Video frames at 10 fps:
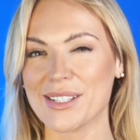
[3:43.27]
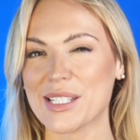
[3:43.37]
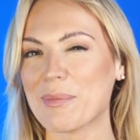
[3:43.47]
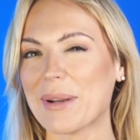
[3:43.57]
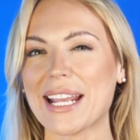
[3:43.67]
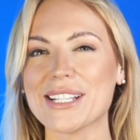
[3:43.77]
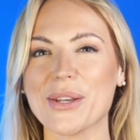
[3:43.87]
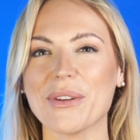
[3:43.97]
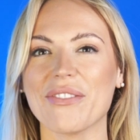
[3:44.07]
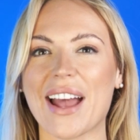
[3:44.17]
So players
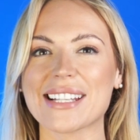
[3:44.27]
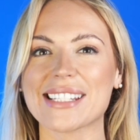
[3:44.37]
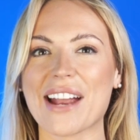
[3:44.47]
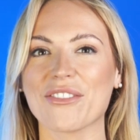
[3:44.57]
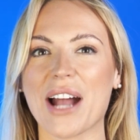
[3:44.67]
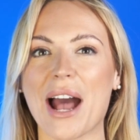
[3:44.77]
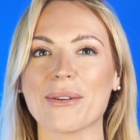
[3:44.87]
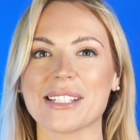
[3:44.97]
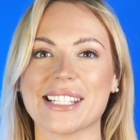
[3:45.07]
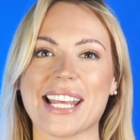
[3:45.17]
who invest several
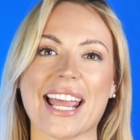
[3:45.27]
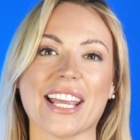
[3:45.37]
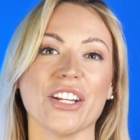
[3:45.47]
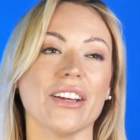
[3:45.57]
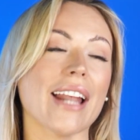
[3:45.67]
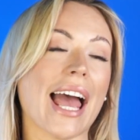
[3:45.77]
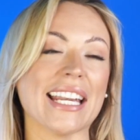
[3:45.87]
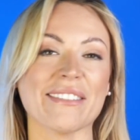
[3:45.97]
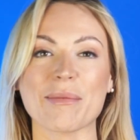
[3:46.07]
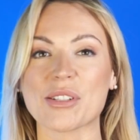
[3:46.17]
hours a day can earn
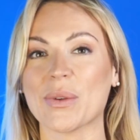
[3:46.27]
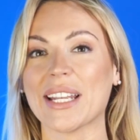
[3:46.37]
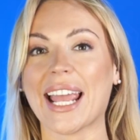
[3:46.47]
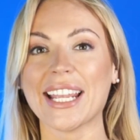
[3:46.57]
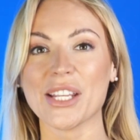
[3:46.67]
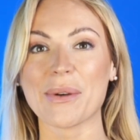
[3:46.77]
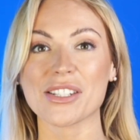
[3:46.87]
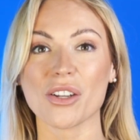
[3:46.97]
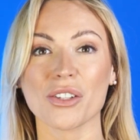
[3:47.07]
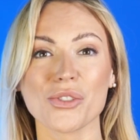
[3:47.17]
anywhere between 8
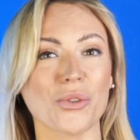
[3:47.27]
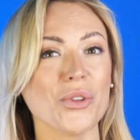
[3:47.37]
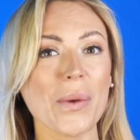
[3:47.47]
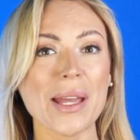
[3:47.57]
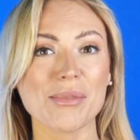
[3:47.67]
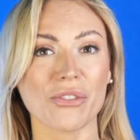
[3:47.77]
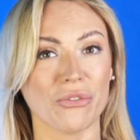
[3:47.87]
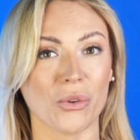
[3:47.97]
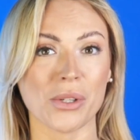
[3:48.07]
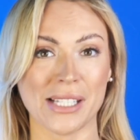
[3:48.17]
US dollars all the way up to
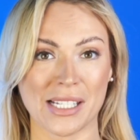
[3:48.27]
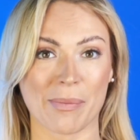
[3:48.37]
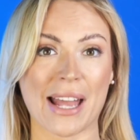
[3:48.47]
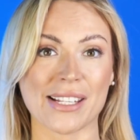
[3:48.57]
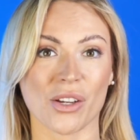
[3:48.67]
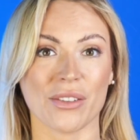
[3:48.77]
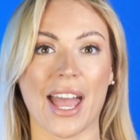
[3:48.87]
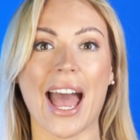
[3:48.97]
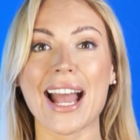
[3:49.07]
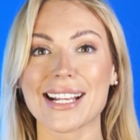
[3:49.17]
40 depending on
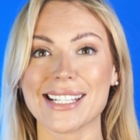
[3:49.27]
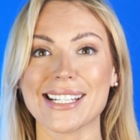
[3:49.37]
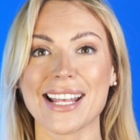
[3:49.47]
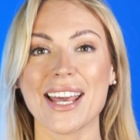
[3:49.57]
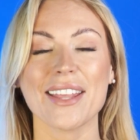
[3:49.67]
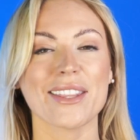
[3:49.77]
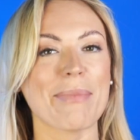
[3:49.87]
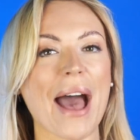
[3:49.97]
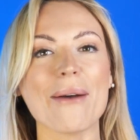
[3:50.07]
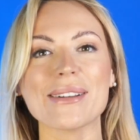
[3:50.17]
their Axies, the
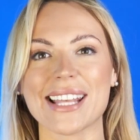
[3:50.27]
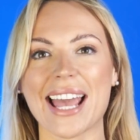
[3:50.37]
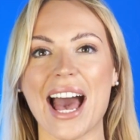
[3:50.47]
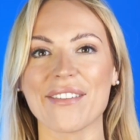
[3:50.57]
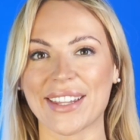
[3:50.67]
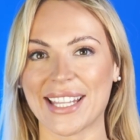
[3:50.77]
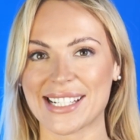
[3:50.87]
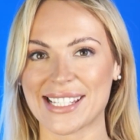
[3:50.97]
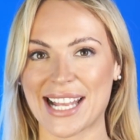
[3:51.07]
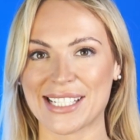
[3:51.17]
powers they have and the
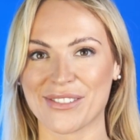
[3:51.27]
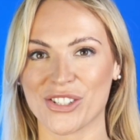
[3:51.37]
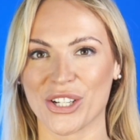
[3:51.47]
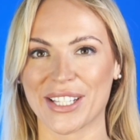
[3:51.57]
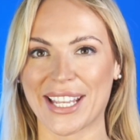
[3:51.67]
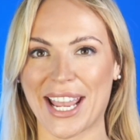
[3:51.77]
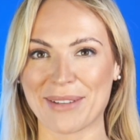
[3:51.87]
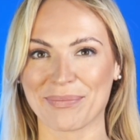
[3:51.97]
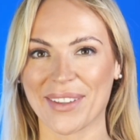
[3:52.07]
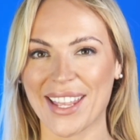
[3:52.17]
incentives during the
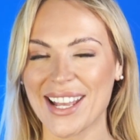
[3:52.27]
game.